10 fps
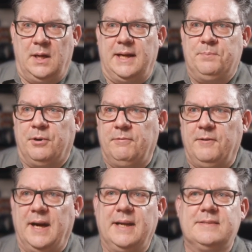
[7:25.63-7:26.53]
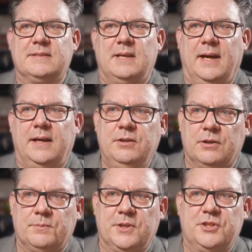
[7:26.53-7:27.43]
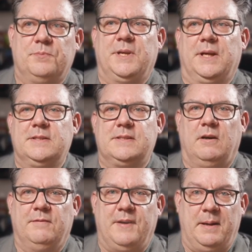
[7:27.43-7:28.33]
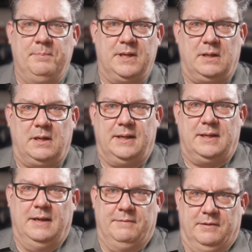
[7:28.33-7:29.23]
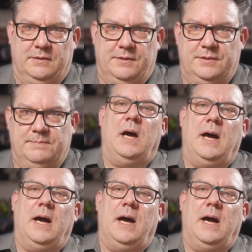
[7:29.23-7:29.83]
It provides accurate measurements of ambient light levels,